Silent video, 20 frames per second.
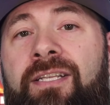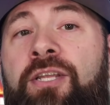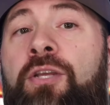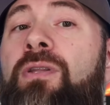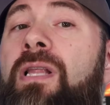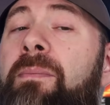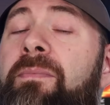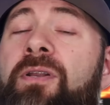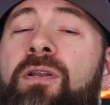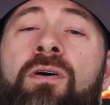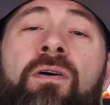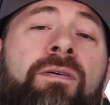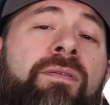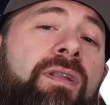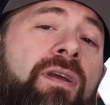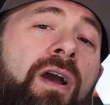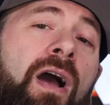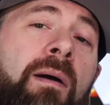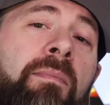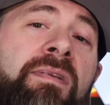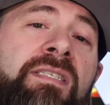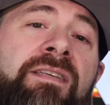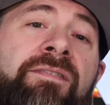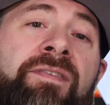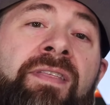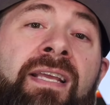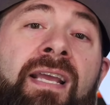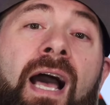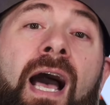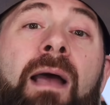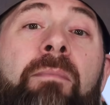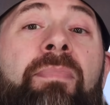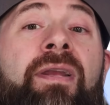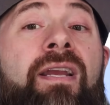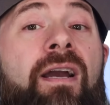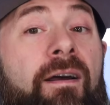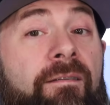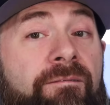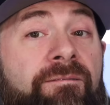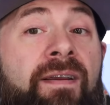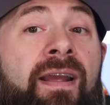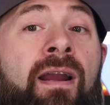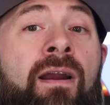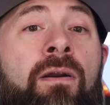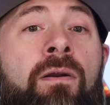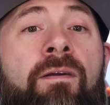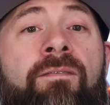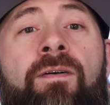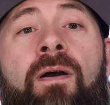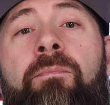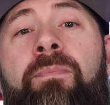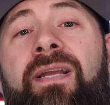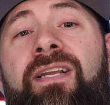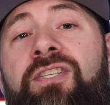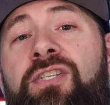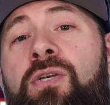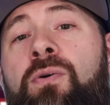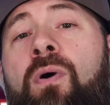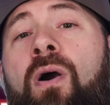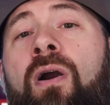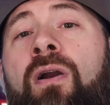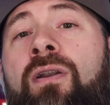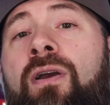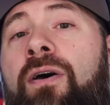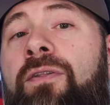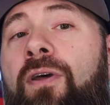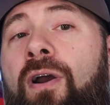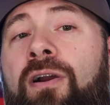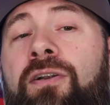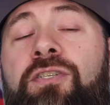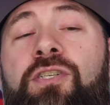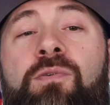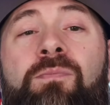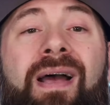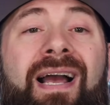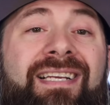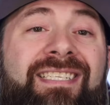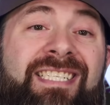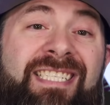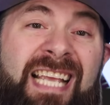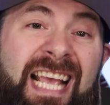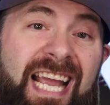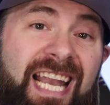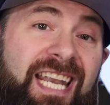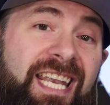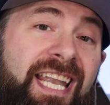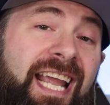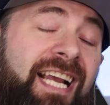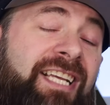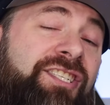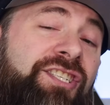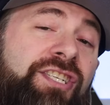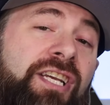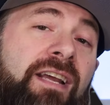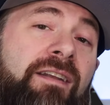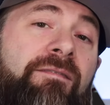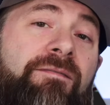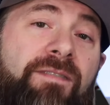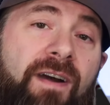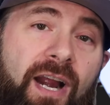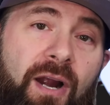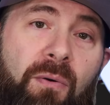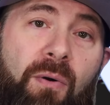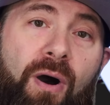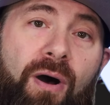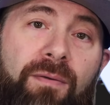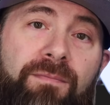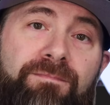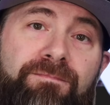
You let me know in the comments if you think I'm being unfair or if I'm being too hard on R two Max's next-gen firewall.